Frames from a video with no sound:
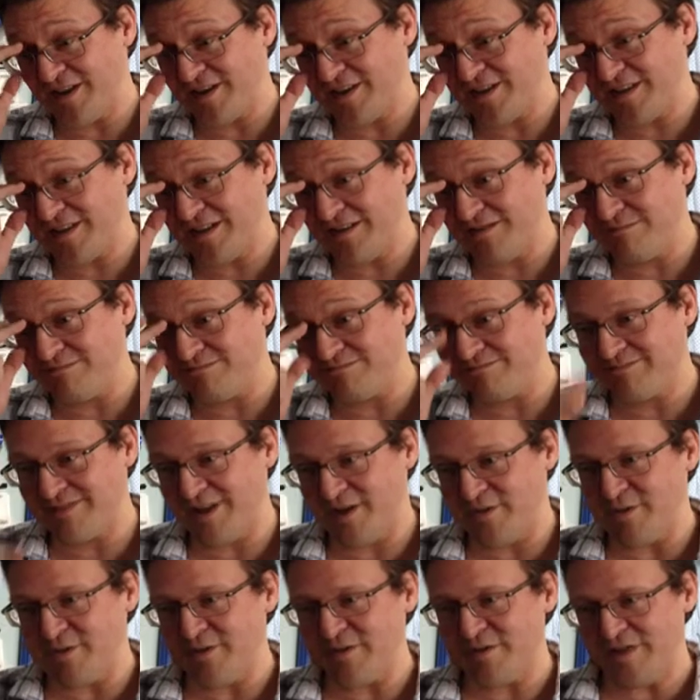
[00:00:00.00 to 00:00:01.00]
still
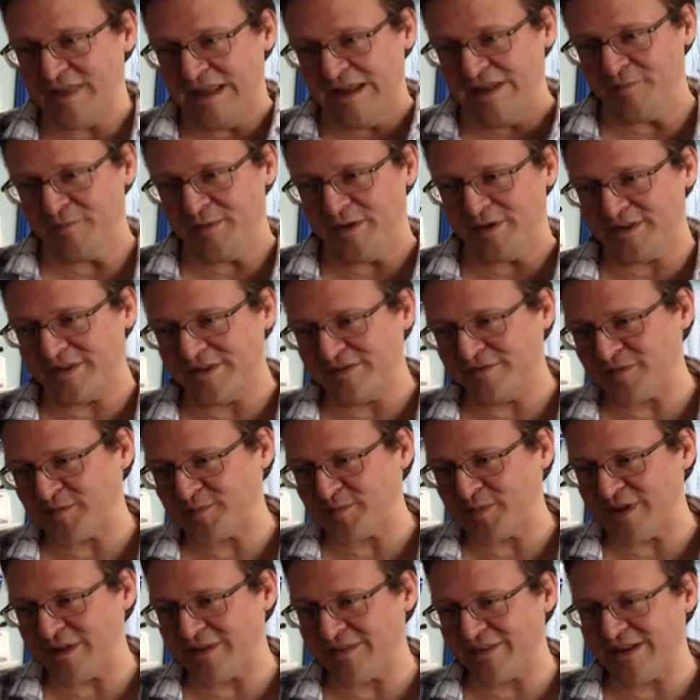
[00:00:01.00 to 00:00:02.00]
don't think of myself as
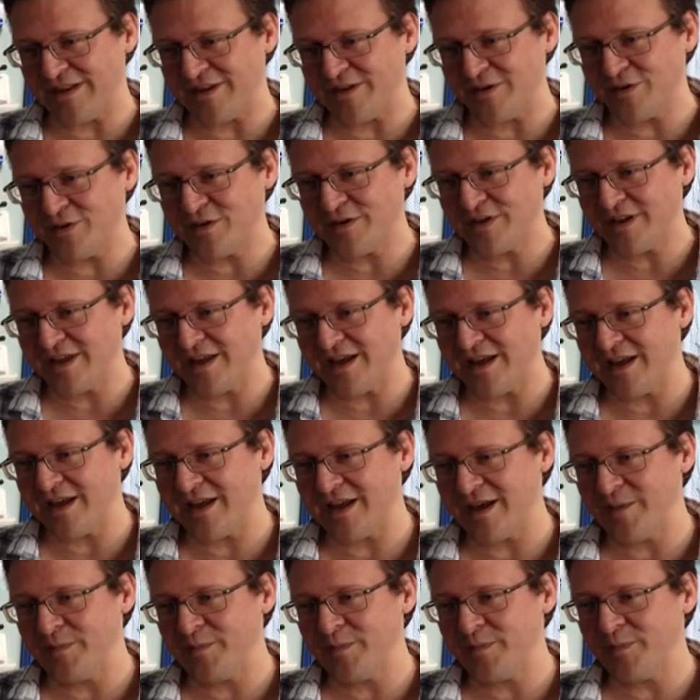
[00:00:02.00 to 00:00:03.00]
being that old.
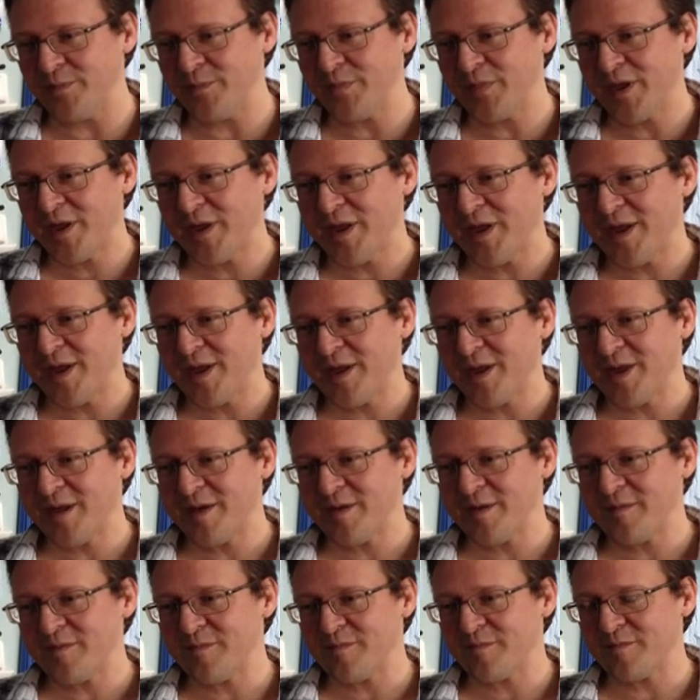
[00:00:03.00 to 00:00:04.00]
And
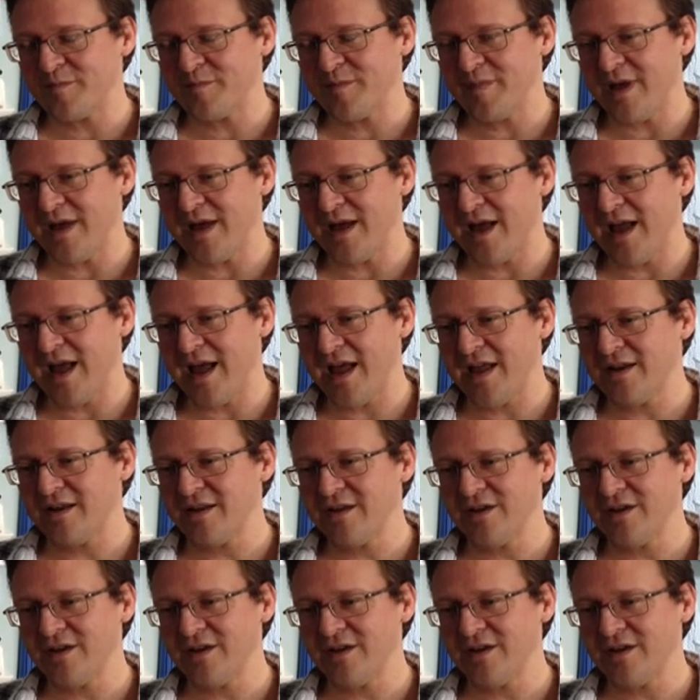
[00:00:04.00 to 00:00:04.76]
I